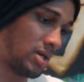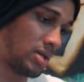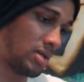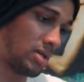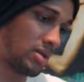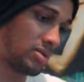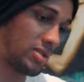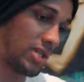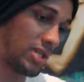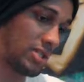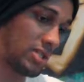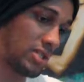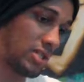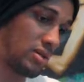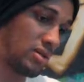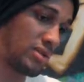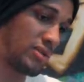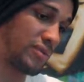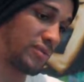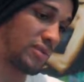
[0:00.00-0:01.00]
So Sexy
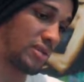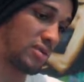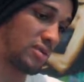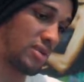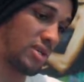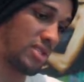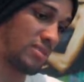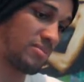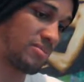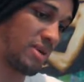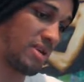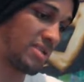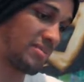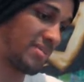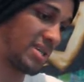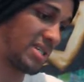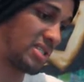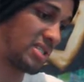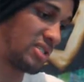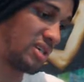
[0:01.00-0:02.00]
goes for the crossbody,
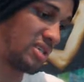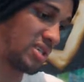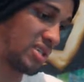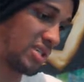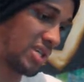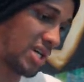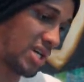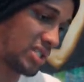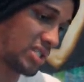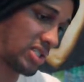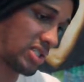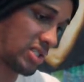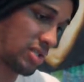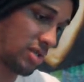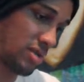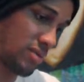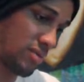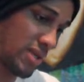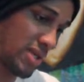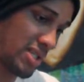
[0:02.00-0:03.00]
but Johnny catches
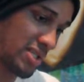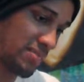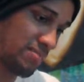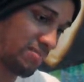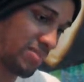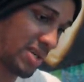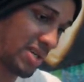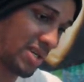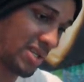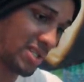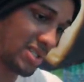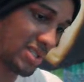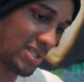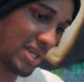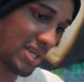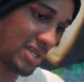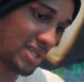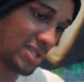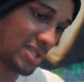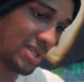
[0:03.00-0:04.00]
her while spinning
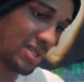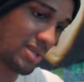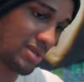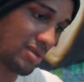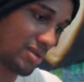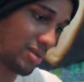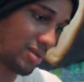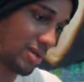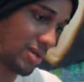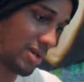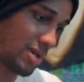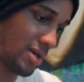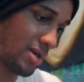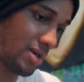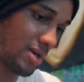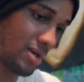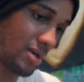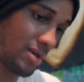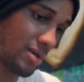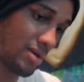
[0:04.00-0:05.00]
Sexy.
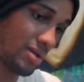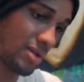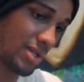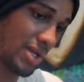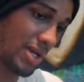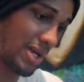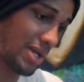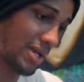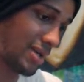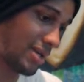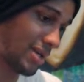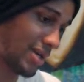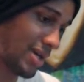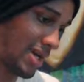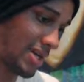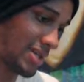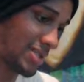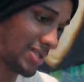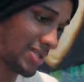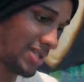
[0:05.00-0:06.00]
Her leg
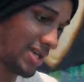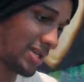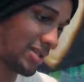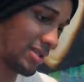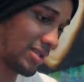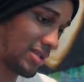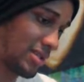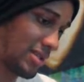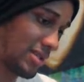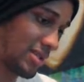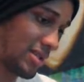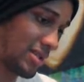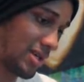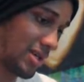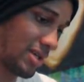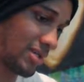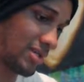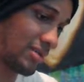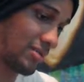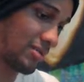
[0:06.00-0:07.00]
accidentally
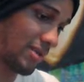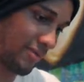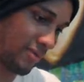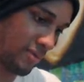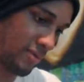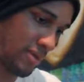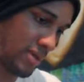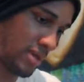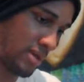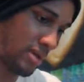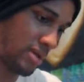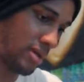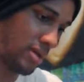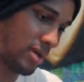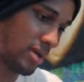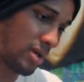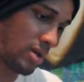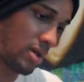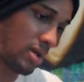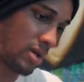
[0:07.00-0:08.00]
hit the referee.
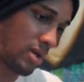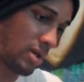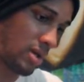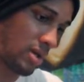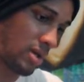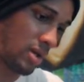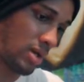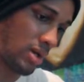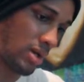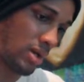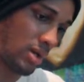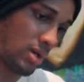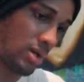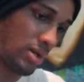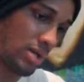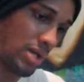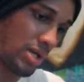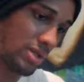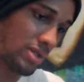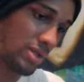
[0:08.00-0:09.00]

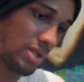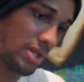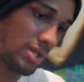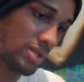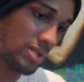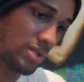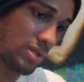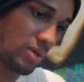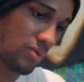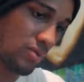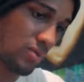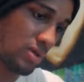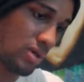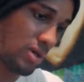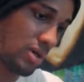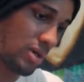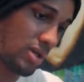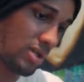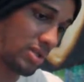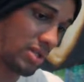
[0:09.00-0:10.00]
Then
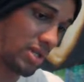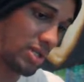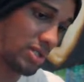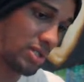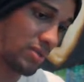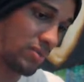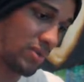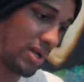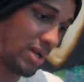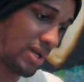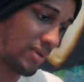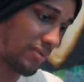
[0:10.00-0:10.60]
it takes a while